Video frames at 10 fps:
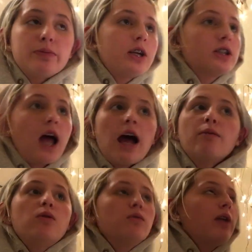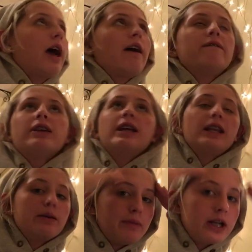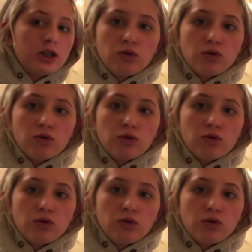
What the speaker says: because I won't have anybody